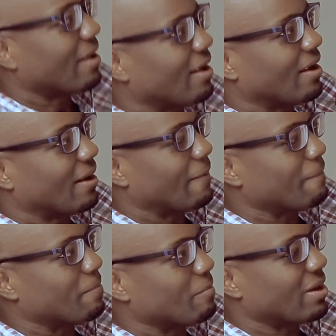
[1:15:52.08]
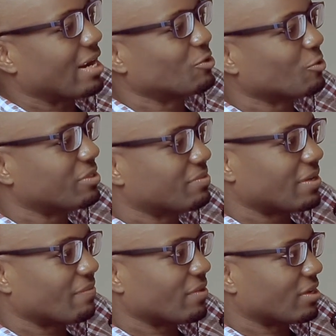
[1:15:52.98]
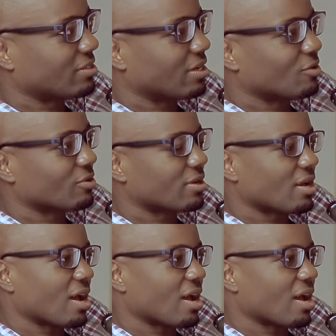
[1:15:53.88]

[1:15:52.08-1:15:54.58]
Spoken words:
But I told him something. I say, look,